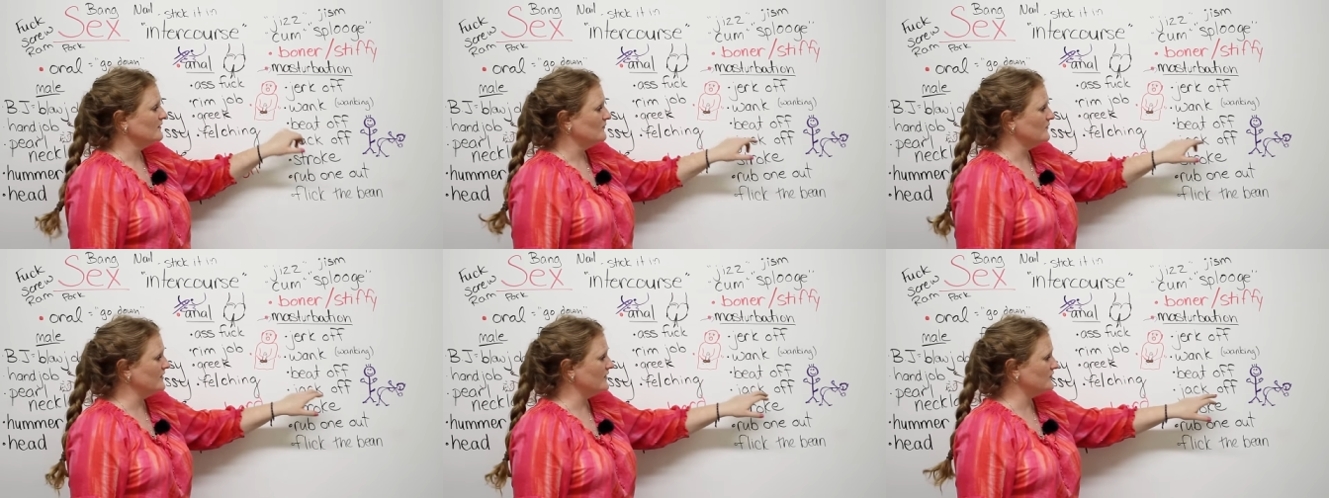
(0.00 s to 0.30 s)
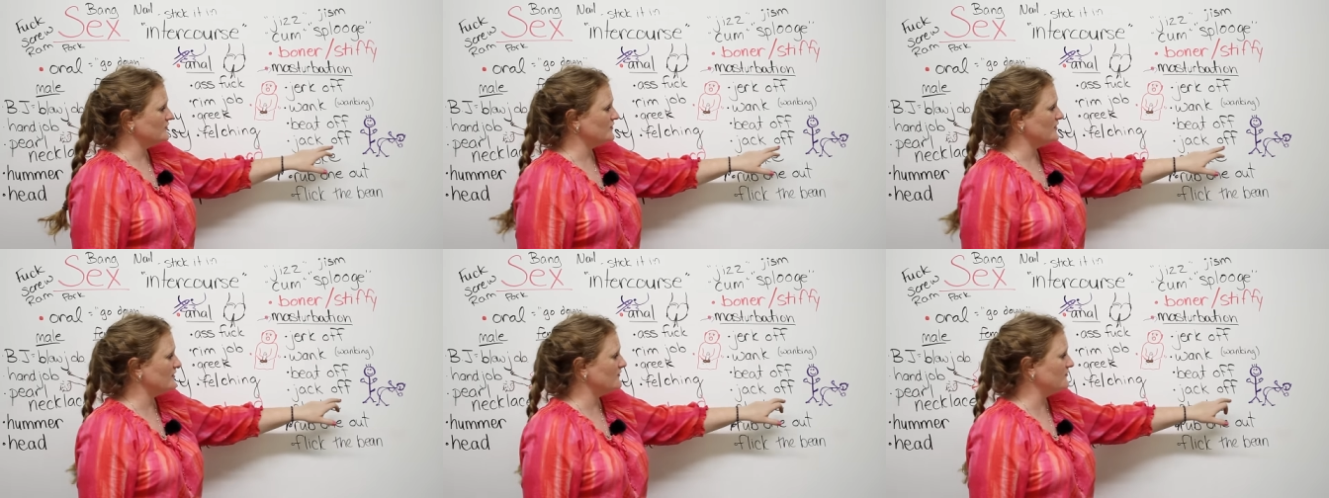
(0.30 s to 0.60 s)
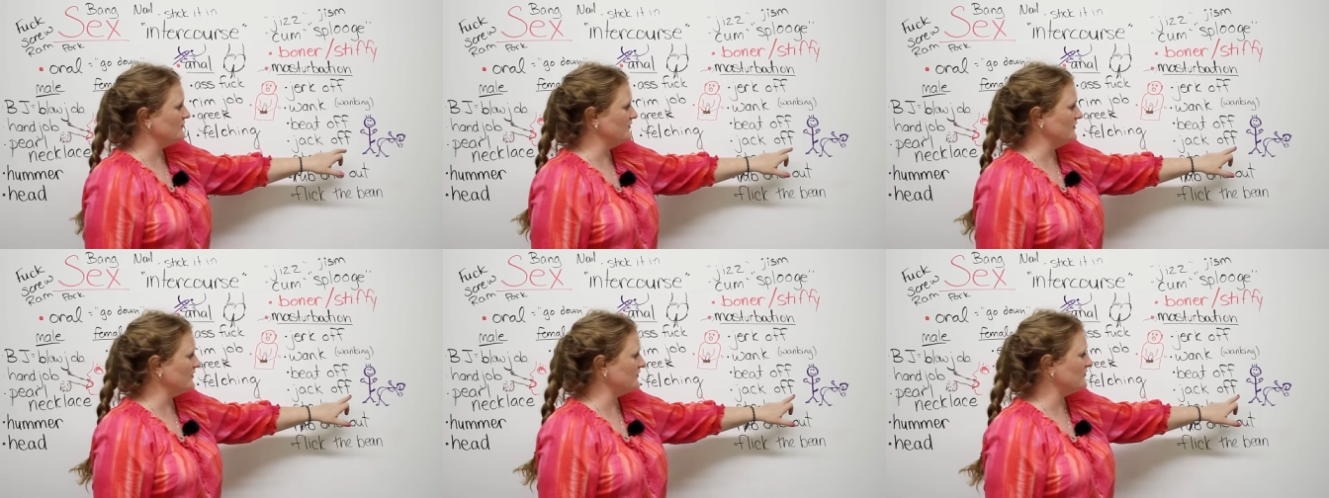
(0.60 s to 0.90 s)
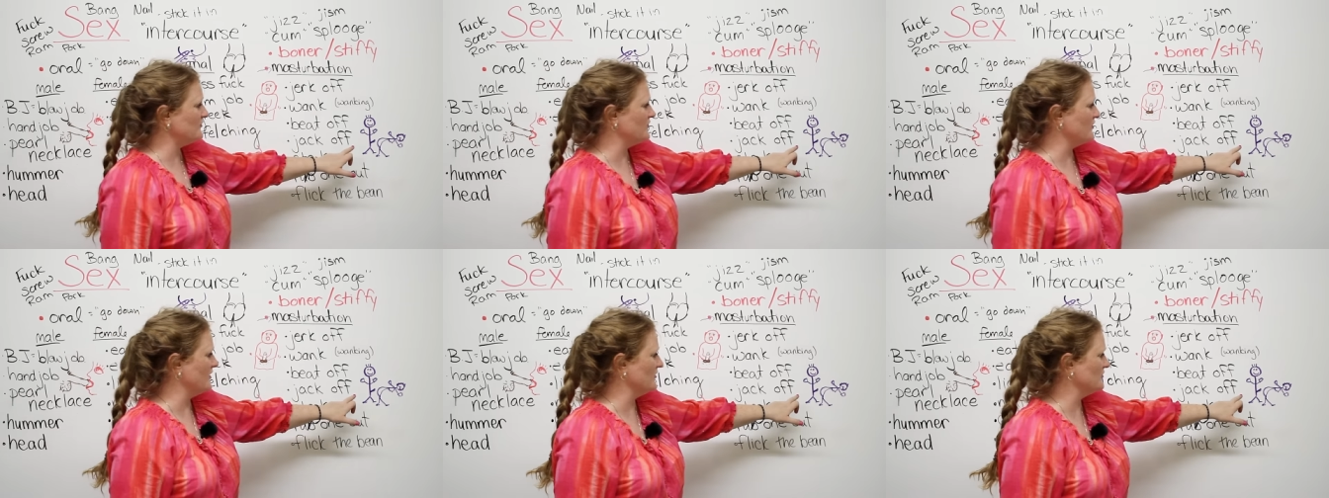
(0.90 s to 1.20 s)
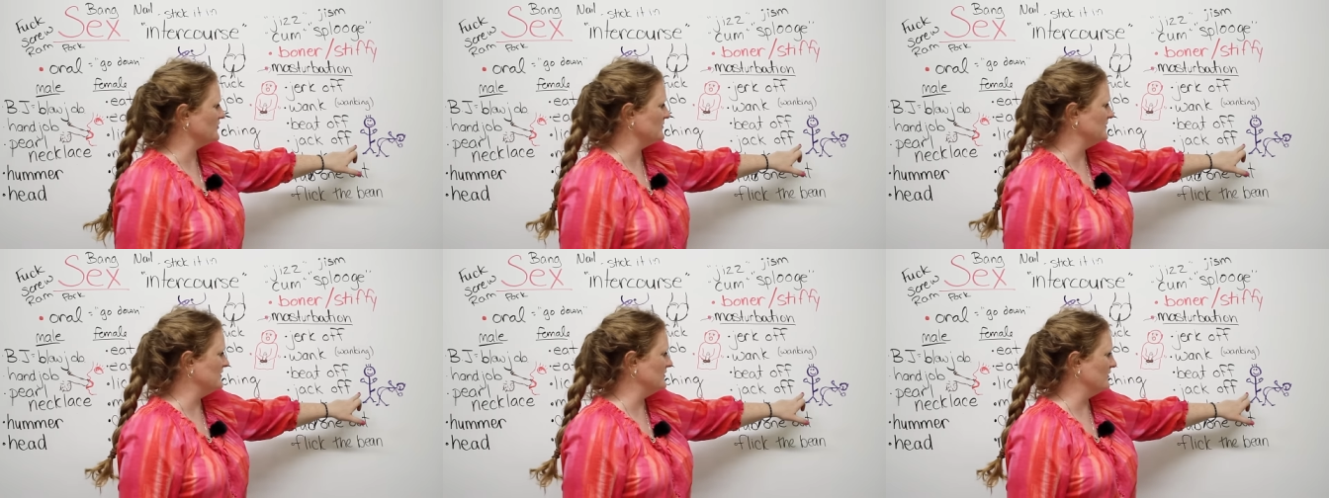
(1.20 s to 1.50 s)
We also have this
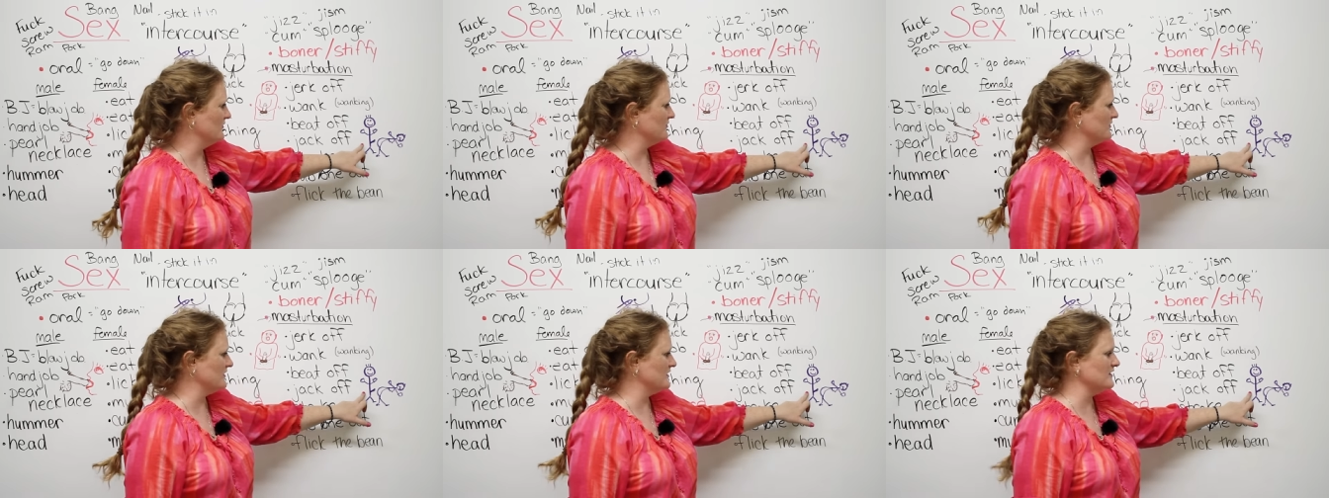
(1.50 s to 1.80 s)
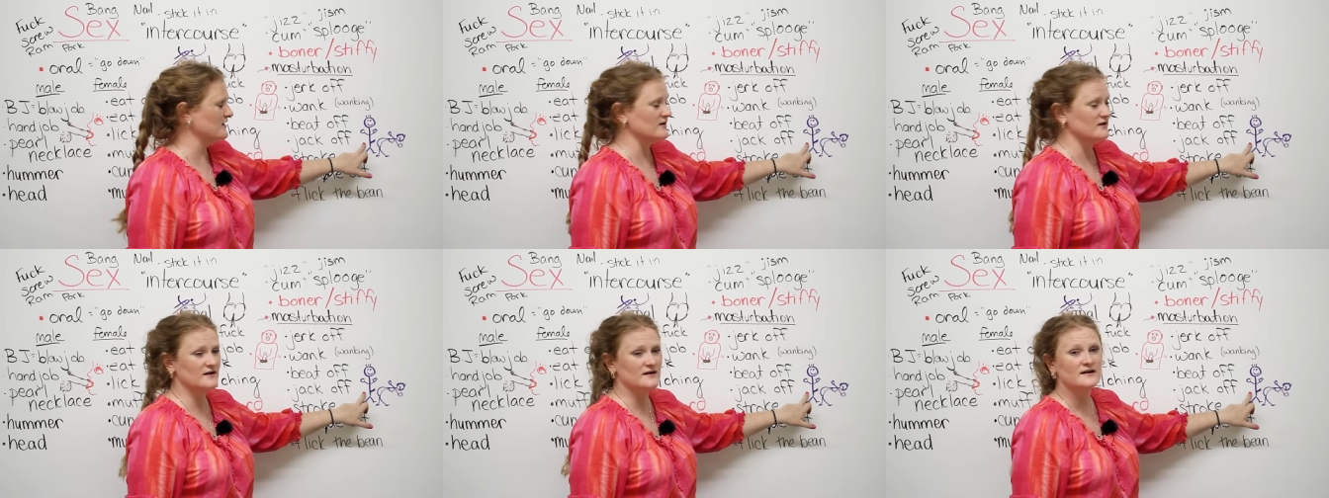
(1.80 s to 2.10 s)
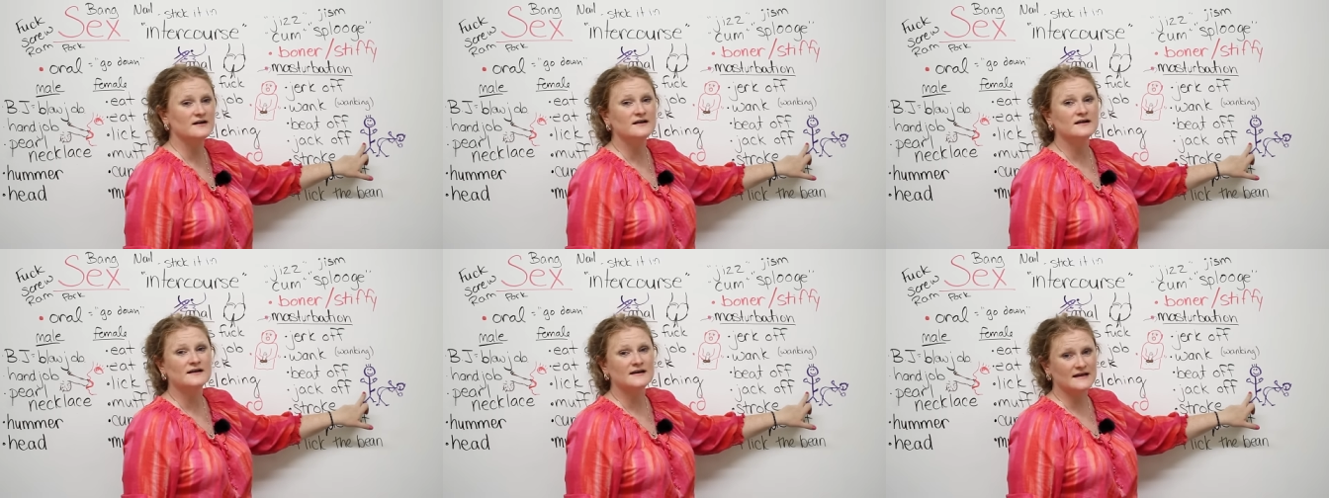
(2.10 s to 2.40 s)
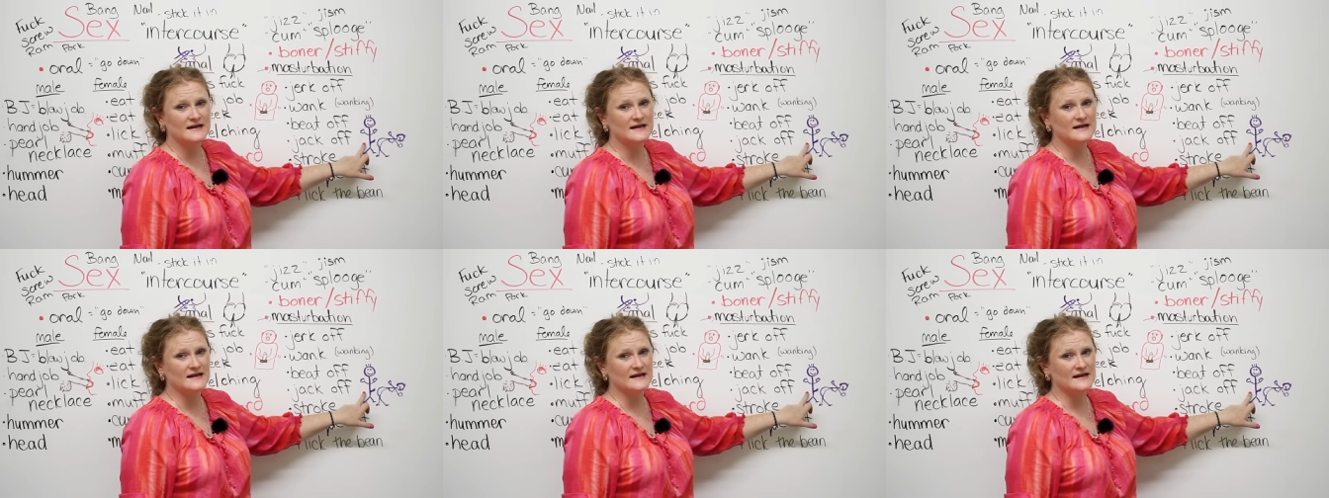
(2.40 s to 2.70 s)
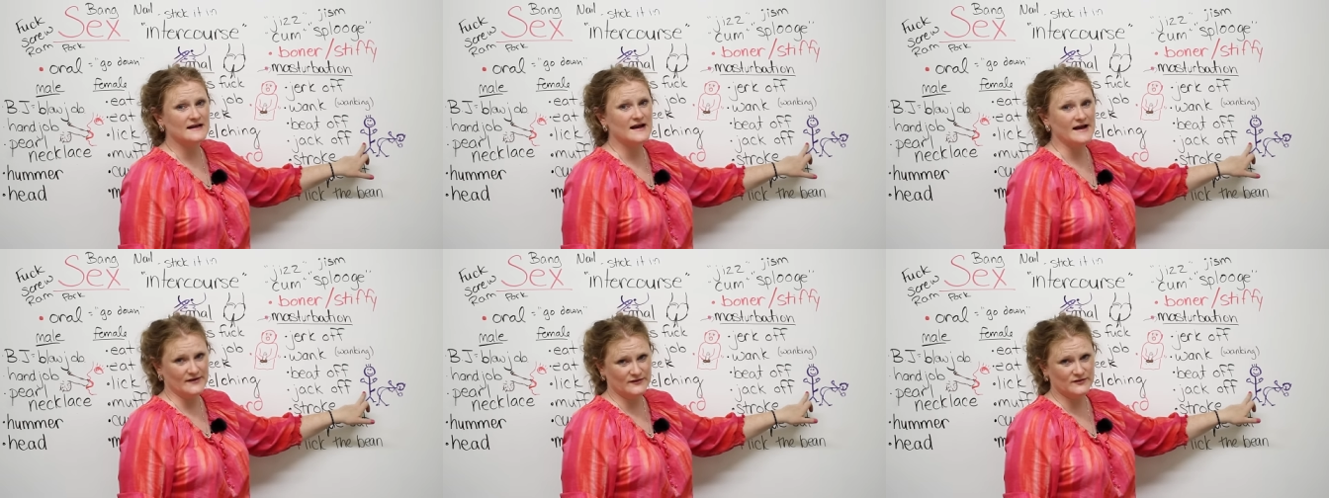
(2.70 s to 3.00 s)
gentleman over here.
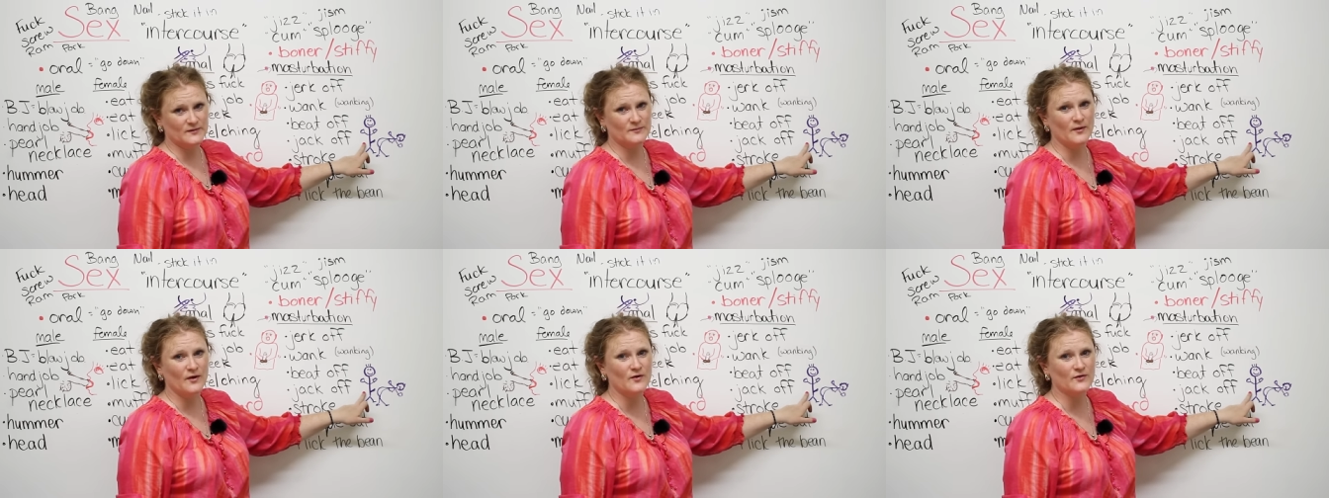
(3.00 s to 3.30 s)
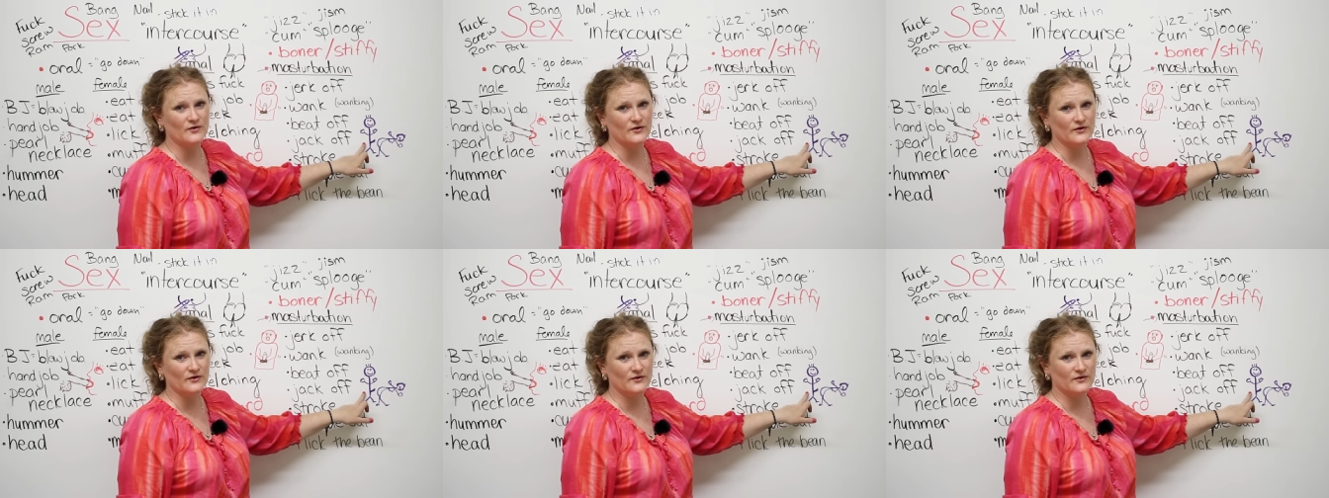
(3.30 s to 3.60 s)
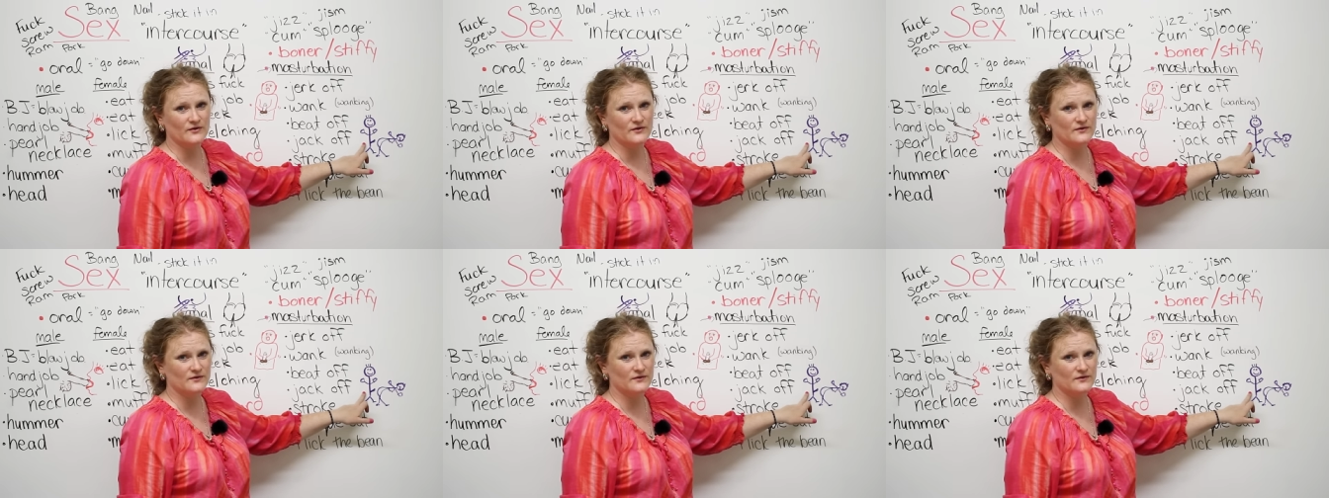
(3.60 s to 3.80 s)
He has a boner.